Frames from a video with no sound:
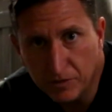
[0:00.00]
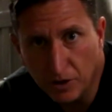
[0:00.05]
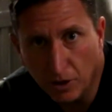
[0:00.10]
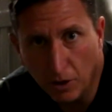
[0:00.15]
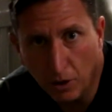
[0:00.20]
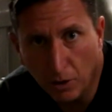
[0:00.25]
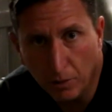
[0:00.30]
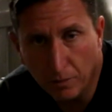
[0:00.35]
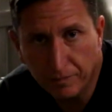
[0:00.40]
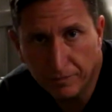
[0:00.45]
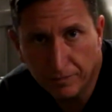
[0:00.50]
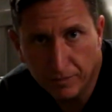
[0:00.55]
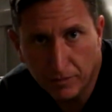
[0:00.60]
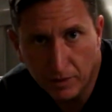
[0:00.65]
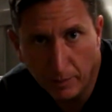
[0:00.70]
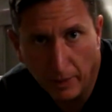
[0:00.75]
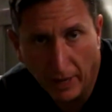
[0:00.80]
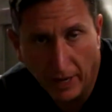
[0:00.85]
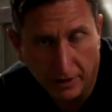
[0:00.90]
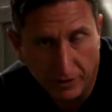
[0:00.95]
So
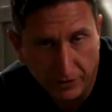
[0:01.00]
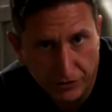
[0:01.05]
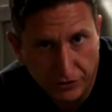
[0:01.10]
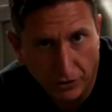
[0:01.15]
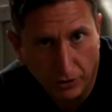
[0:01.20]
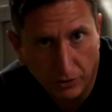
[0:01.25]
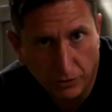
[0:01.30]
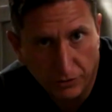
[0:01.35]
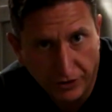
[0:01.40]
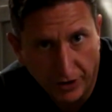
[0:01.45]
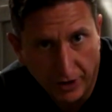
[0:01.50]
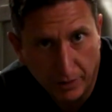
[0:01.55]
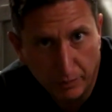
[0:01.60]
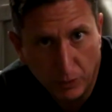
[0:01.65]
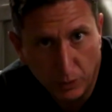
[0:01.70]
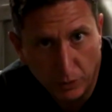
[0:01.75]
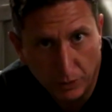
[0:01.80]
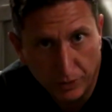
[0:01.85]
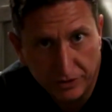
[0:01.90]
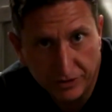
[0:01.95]
the back of the truck, we're trying to
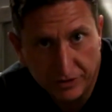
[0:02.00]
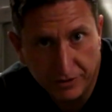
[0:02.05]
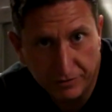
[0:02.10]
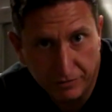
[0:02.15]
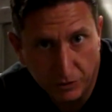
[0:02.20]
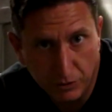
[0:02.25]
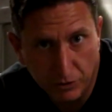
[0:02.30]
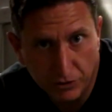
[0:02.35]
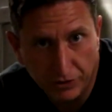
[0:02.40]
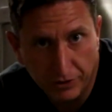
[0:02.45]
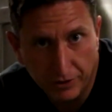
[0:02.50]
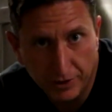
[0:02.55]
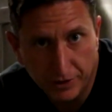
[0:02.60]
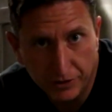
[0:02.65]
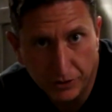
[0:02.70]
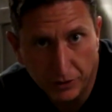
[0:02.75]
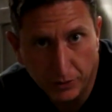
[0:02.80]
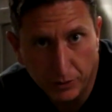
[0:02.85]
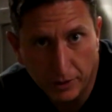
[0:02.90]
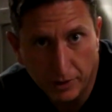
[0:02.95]
build this diffuser
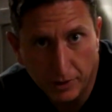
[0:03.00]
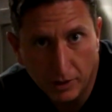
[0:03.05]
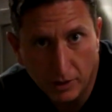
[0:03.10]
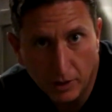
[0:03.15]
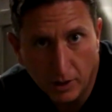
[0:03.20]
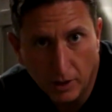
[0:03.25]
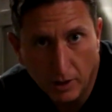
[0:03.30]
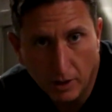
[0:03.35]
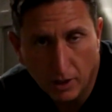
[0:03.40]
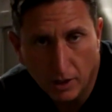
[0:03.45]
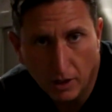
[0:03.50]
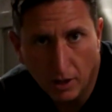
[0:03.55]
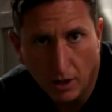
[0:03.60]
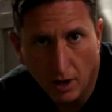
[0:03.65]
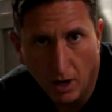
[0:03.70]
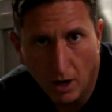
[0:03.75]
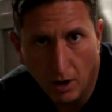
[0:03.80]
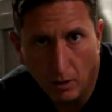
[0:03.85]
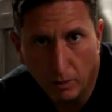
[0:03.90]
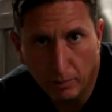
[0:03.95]
into it.
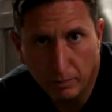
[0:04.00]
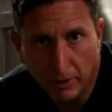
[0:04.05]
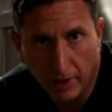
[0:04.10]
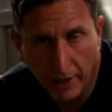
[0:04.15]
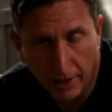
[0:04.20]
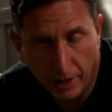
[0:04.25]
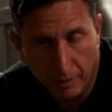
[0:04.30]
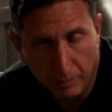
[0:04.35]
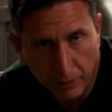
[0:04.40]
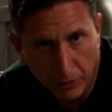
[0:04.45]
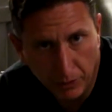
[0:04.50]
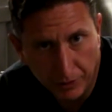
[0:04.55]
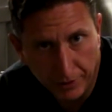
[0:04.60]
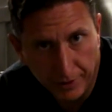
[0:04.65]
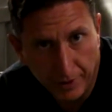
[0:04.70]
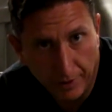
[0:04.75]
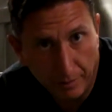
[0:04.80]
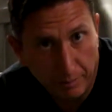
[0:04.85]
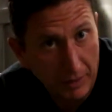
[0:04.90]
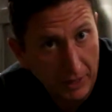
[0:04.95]
We plan on
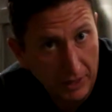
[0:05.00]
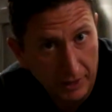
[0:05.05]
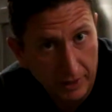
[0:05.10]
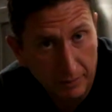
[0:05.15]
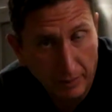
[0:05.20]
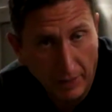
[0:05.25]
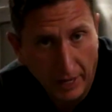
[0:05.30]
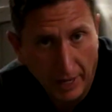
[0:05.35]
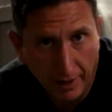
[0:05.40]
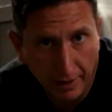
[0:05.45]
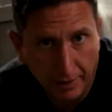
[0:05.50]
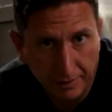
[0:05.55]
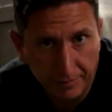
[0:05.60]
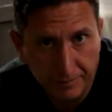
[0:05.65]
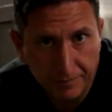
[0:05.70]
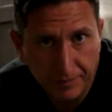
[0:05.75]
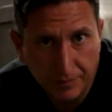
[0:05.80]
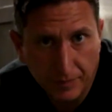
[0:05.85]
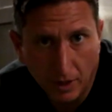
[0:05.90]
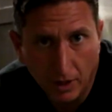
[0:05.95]
building a belly
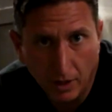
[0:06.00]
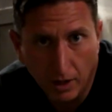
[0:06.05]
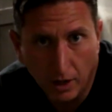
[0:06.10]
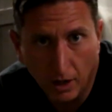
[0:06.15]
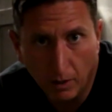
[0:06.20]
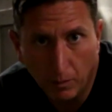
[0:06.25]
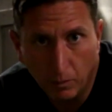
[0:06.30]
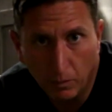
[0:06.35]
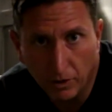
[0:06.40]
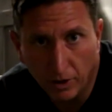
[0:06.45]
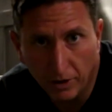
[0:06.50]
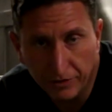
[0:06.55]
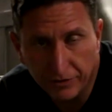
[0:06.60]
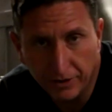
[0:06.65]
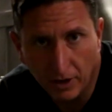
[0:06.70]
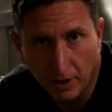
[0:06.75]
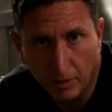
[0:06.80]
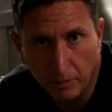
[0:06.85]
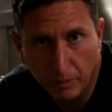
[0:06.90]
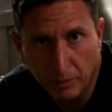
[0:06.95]
pan. We're
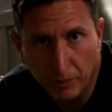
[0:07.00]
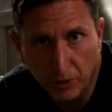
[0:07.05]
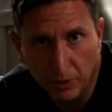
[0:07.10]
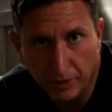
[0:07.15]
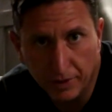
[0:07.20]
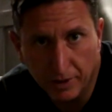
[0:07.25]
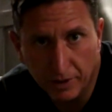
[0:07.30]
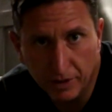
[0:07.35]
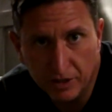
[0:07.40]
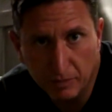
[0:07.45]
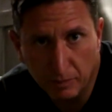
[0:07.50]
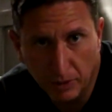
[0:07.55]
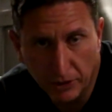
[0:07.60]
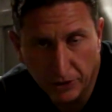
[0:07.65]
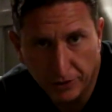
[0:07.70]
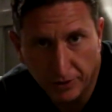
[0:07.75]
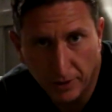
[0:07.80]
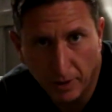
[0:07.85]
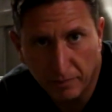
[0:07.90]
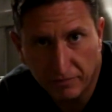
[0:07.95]
also going to be building a
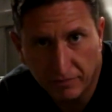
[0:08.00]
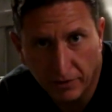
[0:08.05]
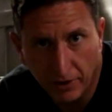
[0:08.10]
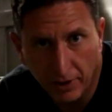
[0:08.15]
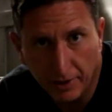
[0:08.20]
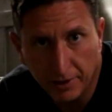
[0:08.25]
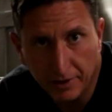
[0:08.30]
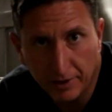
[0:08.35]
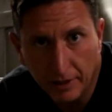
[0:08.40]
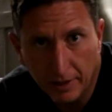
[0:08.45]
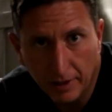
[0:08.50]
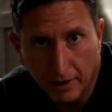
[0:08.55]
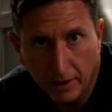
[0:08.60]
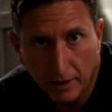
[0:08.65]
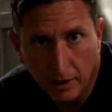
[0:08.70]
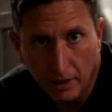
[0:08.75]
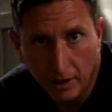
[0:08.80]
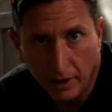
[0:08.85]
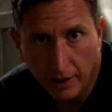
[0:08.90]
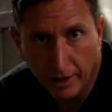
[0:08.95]
splitter up front.
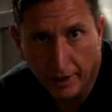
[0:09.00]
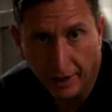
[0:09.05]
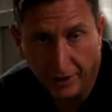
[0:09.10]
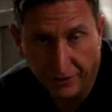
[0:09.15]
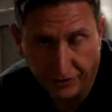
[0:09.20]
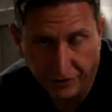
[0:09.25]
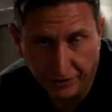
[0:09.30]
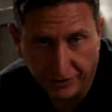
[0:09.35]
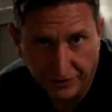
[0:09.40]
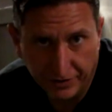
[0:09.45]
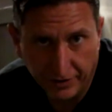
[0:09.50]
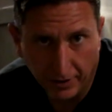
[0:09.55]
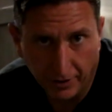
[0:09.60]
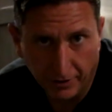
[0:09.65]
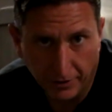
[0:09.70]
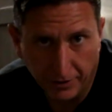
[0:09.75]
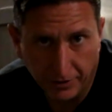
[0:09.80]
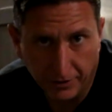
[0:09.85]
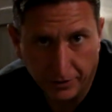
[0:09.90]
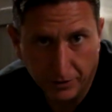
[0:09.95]
And as you can see
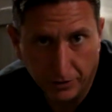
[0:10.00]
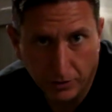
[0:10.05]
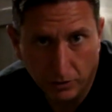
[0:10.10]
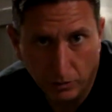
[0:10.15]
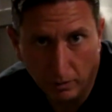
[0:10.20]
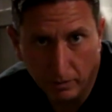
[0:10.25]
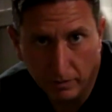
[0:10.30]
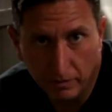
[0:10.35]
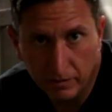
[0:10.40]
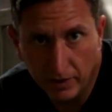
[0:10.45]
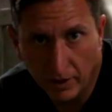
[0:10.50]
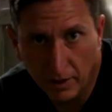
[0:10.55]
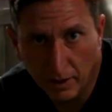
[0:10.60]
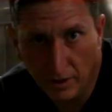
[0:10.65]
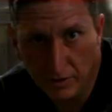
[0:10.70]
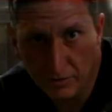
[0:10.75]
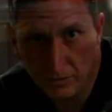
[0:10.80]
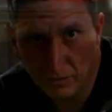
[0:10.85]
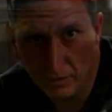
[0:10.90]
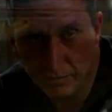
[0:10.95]
under the hood, what we've
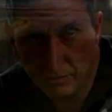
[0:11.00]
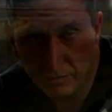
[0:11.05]
done is